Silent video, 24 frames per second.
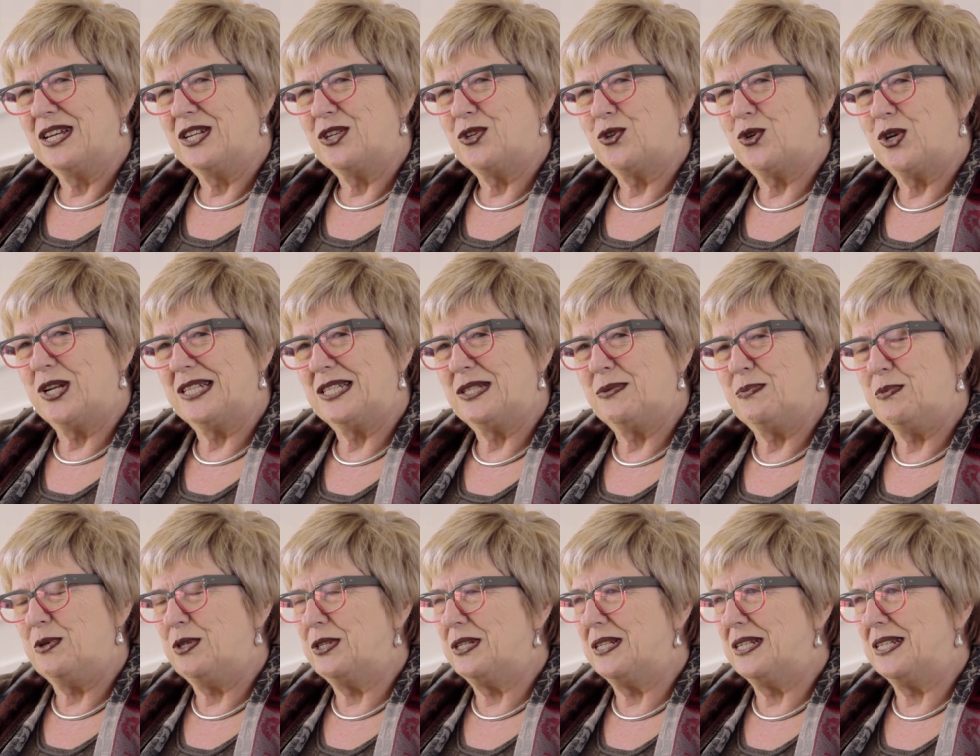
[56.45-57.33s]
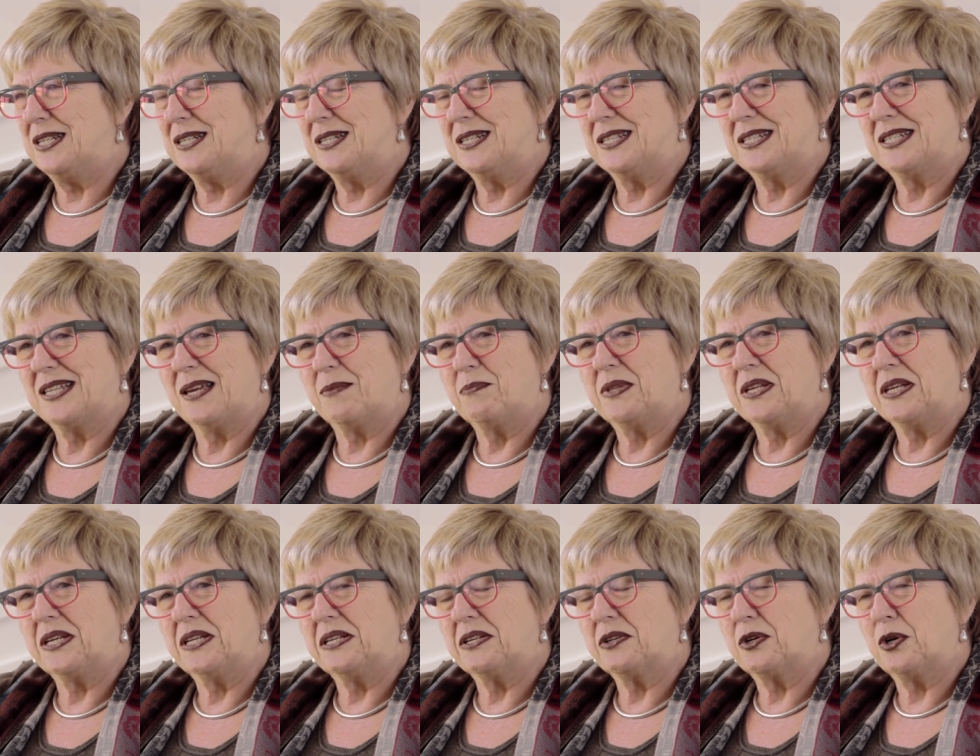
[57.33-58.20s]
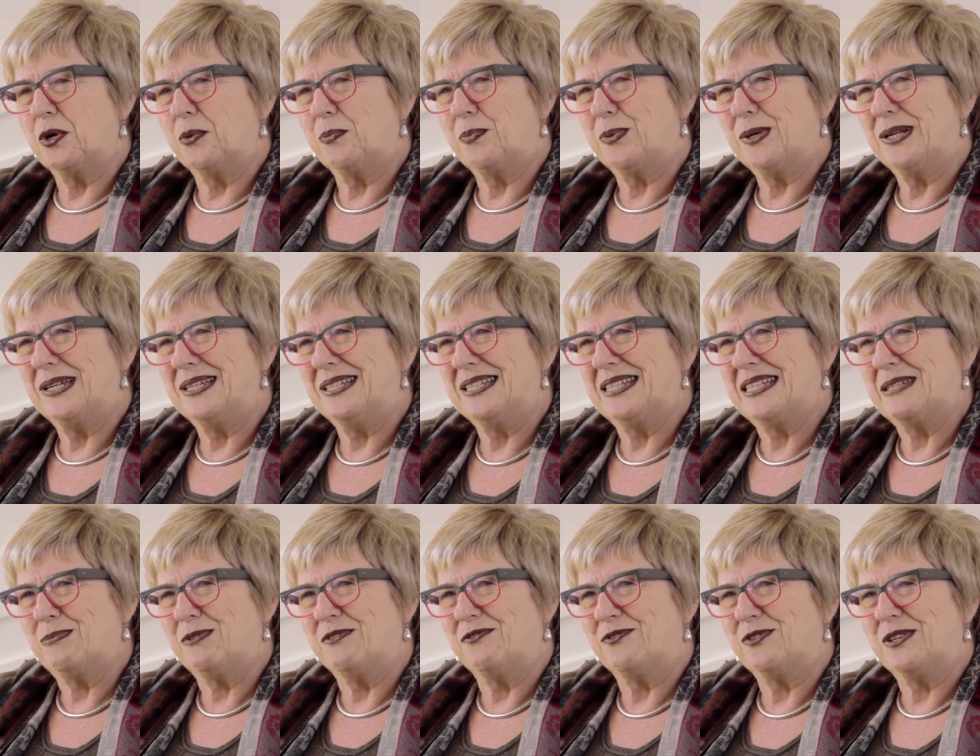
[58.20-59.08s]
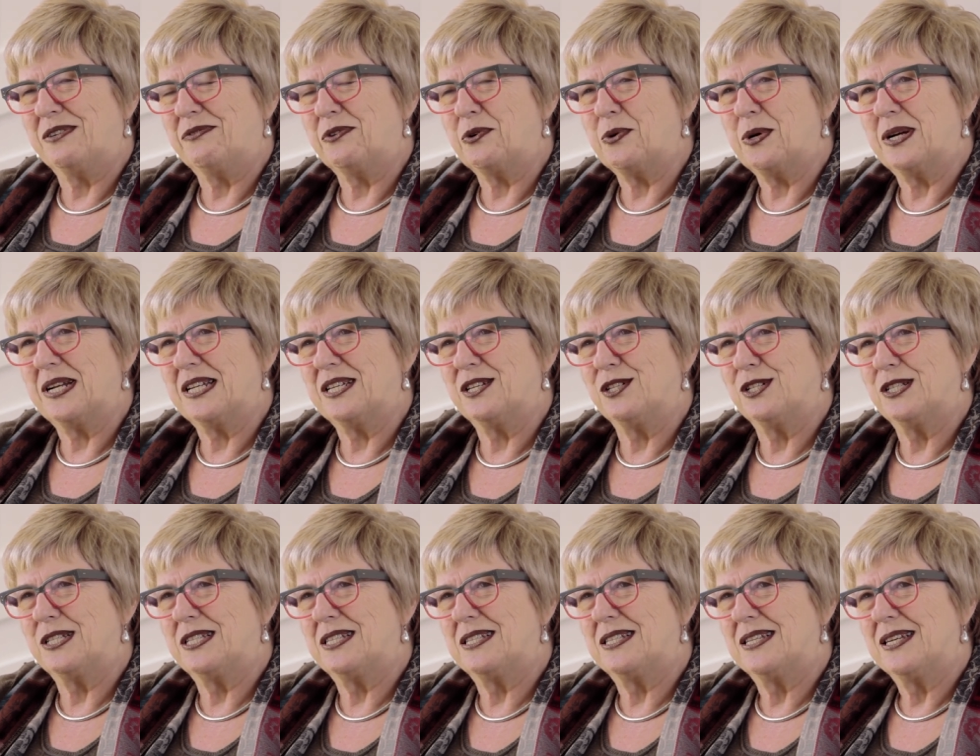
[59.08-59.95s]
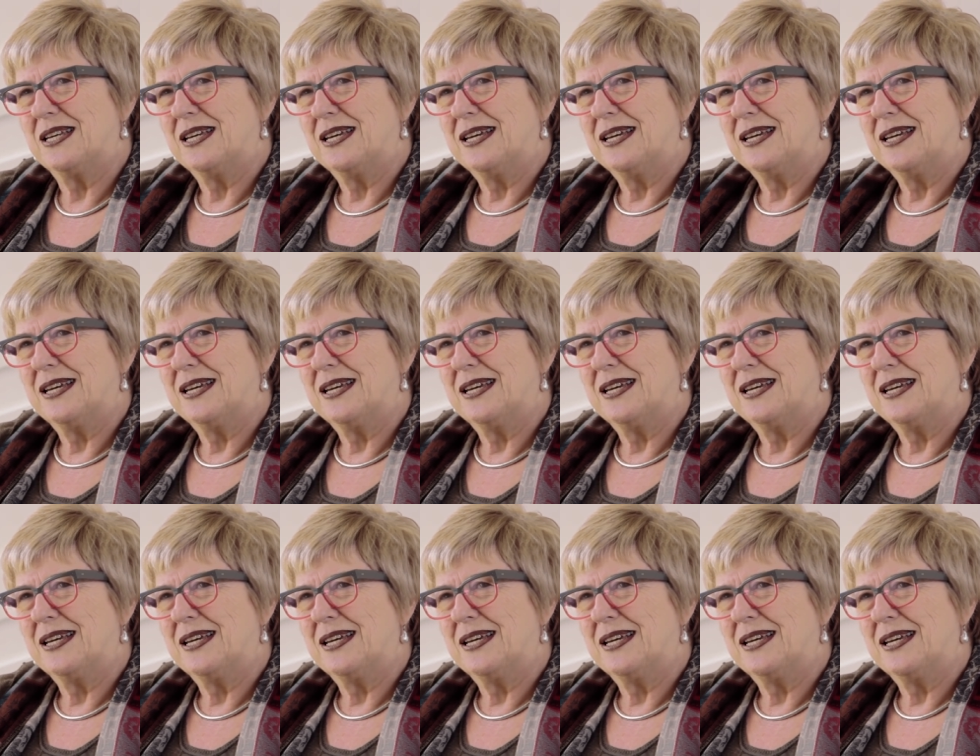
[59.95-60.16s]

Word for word: transmuted into something incomprehensible for everyone else.